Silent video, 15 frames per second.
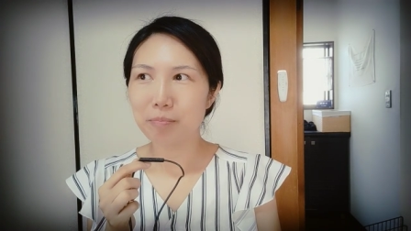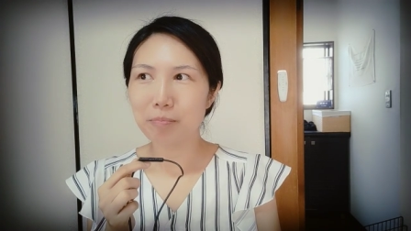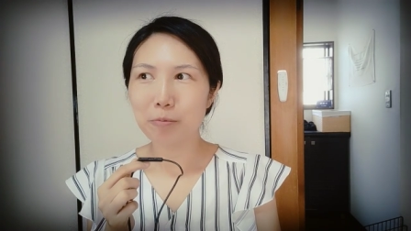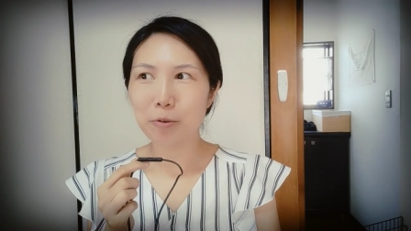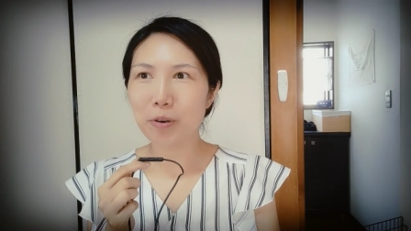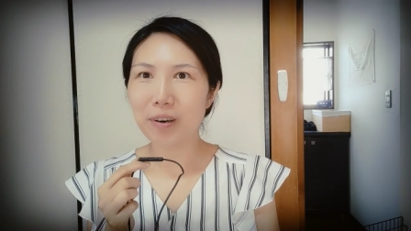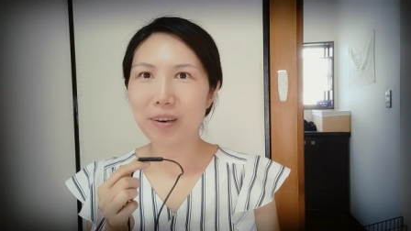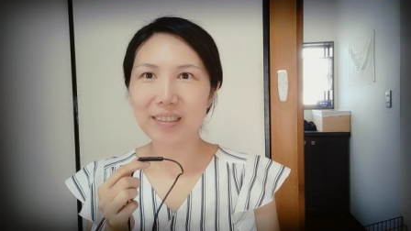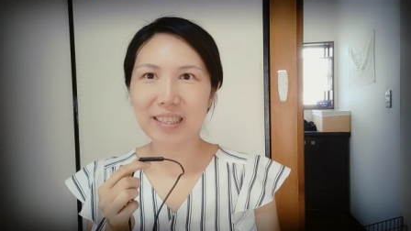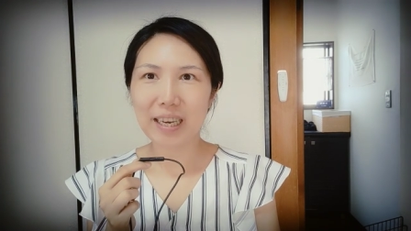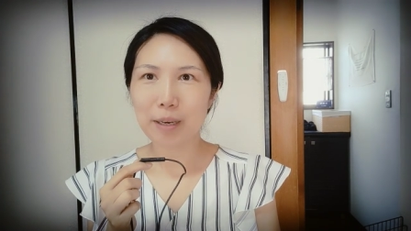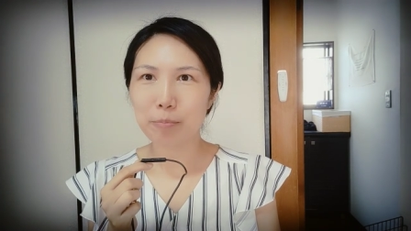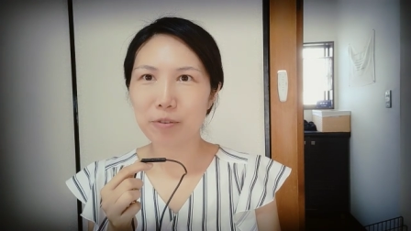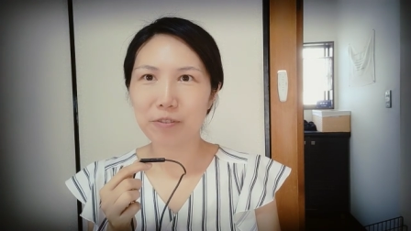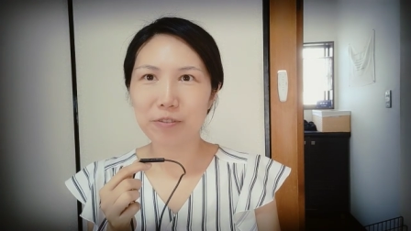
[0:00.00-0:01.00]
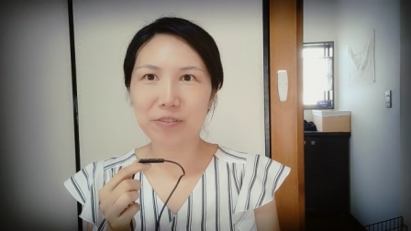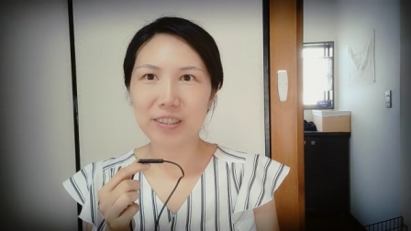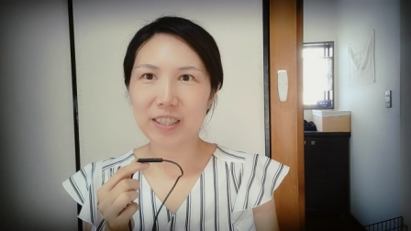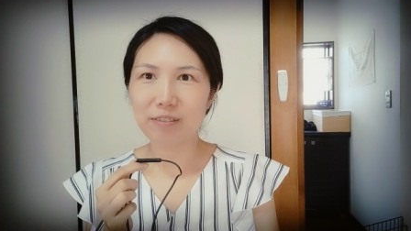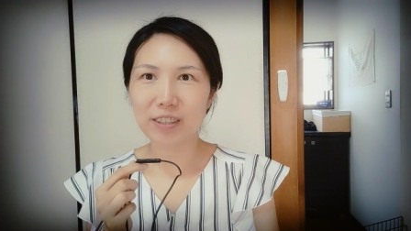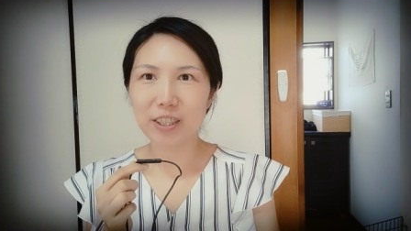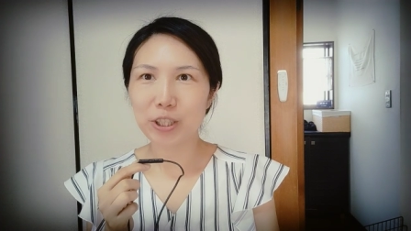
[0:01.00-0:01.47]
more type of
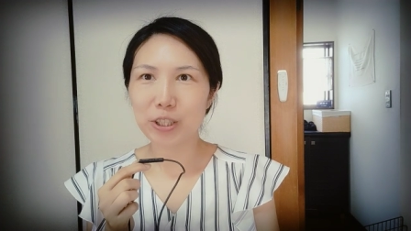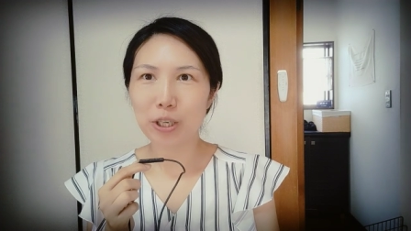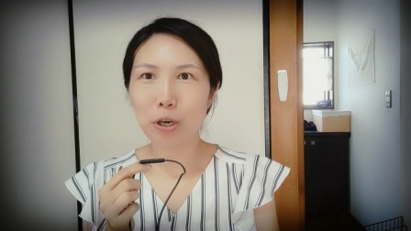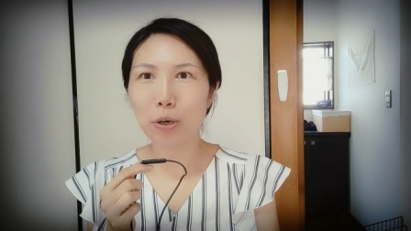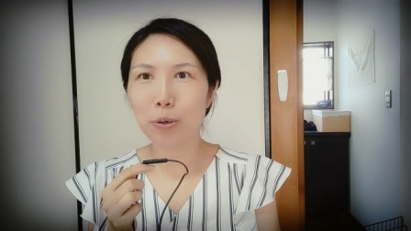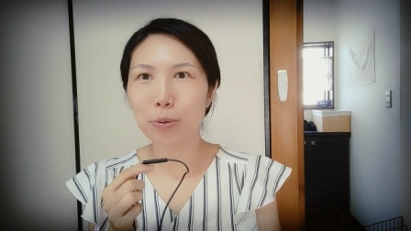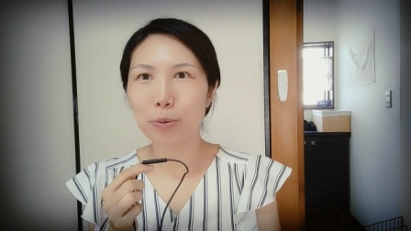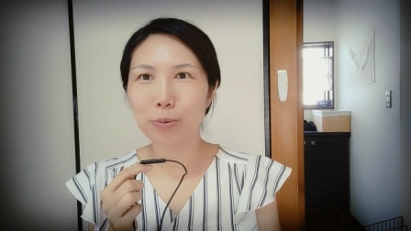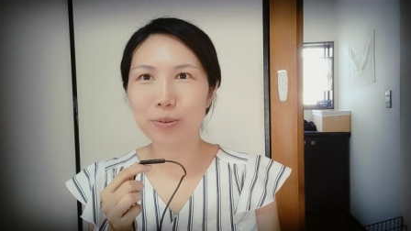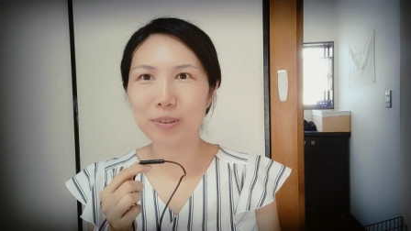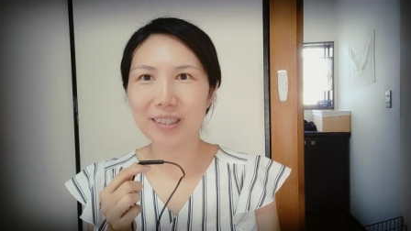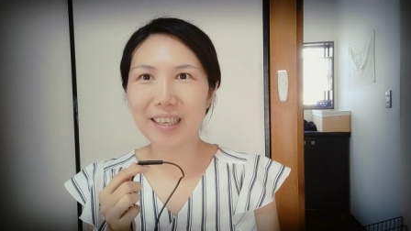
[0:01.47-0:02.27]
TV shows